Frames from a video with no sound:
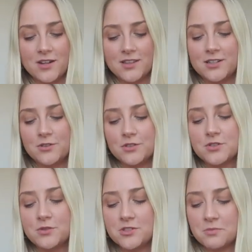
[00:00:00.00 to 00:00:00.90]
a little
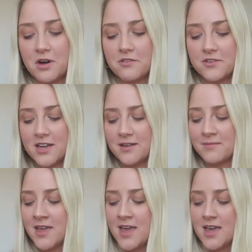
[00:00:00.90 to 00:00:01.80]
too small for
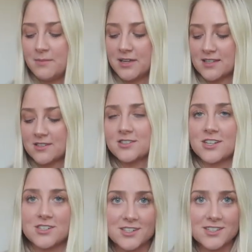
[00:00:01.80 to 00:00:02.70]
him because they're
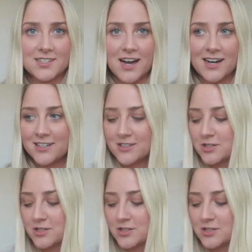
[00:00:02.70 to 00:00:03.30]
such a good style.